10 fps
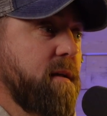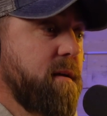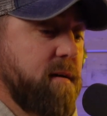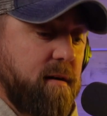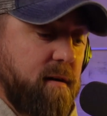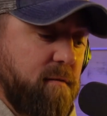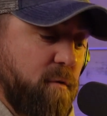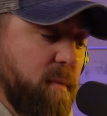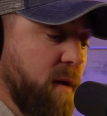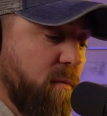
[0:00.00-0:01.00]
But
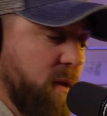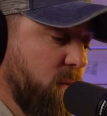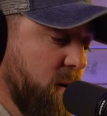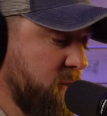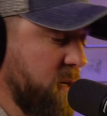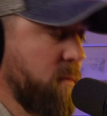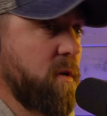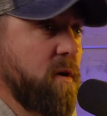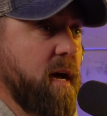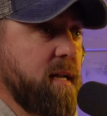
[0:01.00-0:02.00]
for me, it really worked good
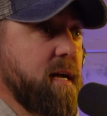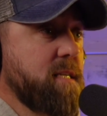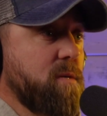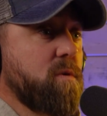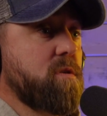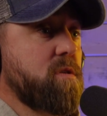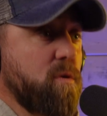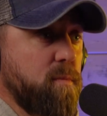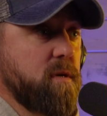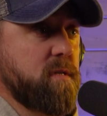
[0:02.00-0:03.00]
when you had guys that were
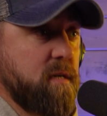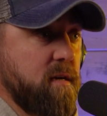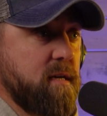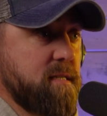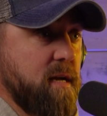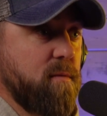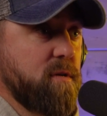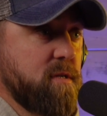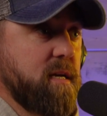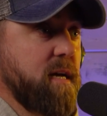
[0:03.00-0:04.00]
super serious, that
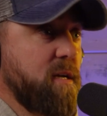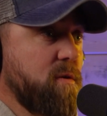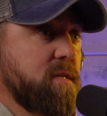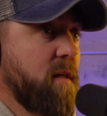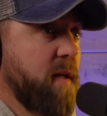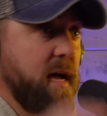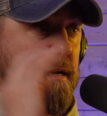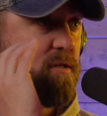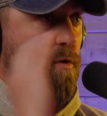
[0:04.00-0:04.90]
were just like, you could tell they had